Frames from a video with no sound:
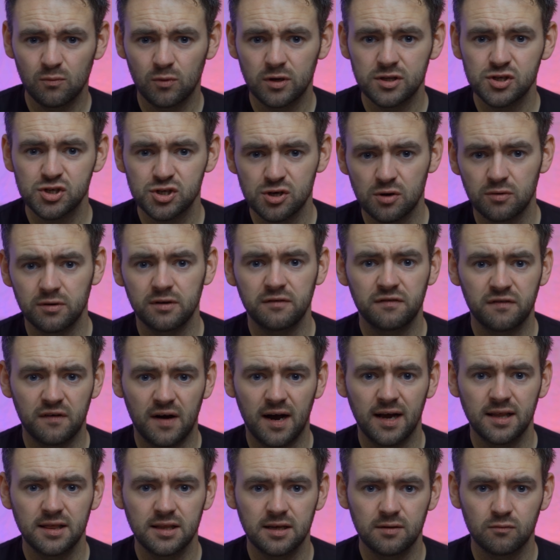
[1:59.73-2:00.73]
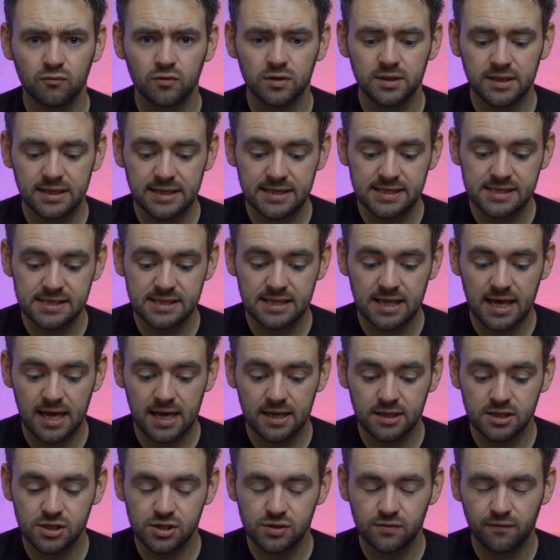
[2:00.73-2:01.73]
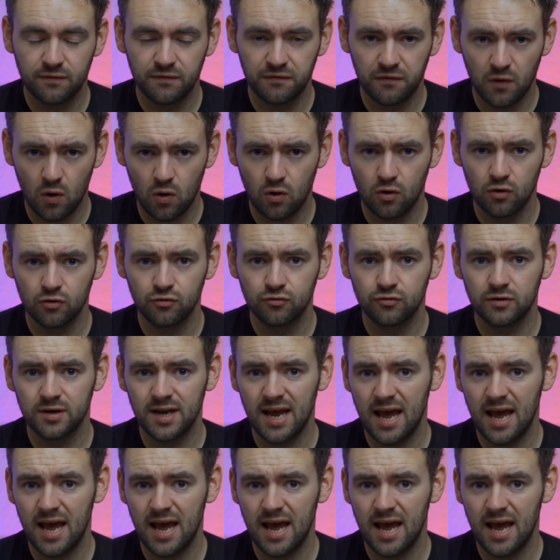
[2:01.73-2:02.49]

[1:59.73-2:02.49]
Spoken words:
When Sony finally released their 400